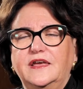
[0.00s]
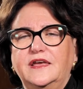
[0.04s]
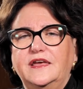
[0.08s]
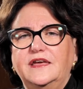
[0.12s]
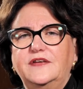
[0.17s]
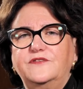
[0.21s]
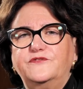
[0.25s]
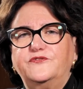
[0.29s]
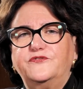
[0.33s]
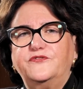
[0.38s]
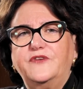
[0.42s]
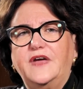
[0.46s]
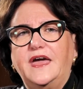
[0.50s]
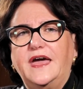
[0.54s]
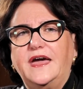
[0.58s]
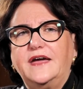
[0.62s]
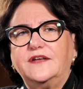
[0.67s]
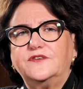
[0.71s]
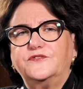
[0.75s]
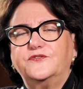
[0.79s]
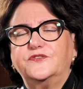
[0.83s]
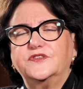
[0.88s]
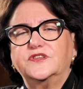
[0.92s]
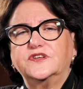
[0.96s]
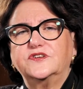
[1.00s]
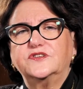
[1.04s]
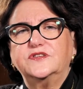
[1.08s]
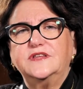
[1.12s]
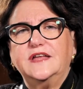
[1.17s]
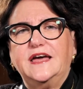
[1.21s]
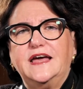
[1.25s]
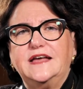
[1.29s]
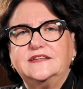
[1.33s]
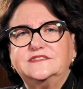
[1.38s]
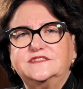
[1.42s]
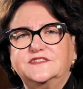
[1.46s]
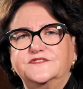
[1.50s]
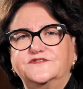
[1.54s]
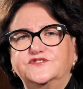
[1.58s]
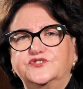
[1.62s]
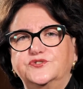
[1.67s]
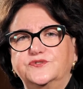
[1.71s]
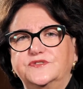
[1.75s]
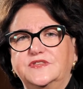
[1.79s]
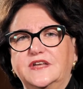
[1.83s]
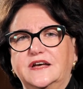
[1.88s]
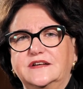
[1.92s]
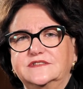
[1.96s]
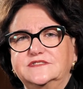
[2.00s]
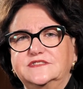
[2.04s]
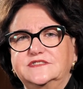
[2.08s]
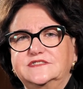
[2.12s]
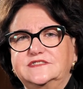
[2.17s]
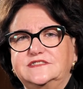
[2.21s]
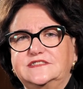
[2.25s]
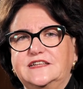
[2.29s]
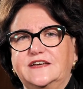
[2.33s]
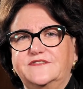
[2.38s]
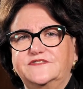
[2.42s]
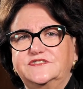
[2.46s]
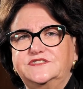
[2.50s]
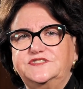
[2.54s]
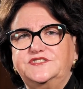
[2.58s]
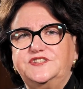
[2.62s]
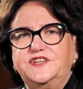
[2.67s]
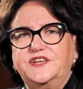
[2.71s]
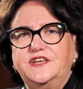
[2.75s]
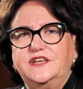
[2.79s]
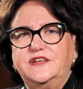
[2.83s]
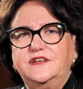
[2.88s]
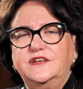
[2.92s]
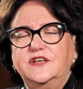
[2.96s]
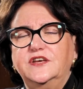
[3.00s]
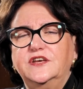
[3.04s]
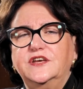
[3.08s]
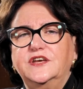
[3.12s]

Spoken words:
In fact, for the class of 2017,